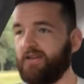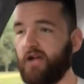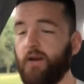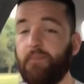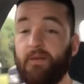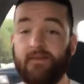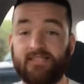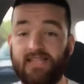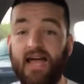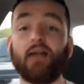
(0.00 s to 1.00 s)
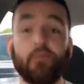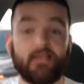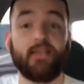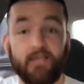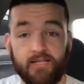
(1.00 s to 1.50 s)
car payments on
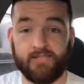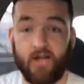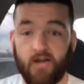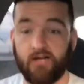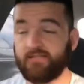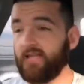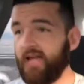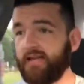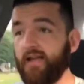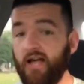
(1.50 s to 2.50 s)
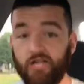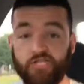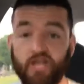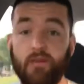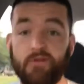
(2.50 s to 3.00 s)
ridiculous cars, like a
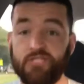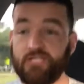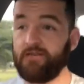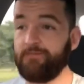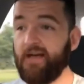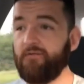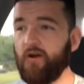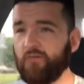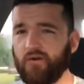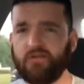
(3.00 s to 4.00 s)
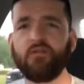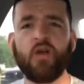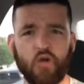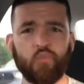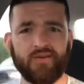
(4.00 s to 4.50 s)
Shelby
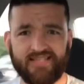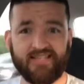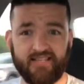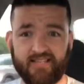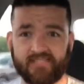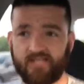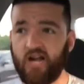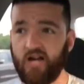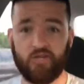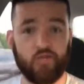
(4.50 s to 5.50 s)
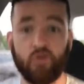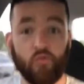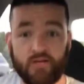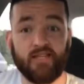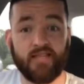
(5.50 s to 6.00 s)
GT500, ridiculous car. You
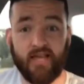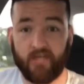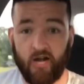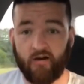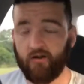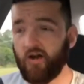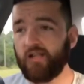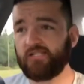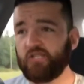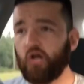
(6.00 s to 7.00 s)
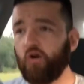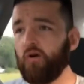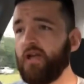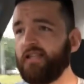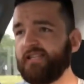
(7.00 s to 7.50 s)
don't need that car, all right? So
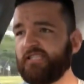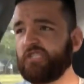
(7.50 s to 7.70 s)
these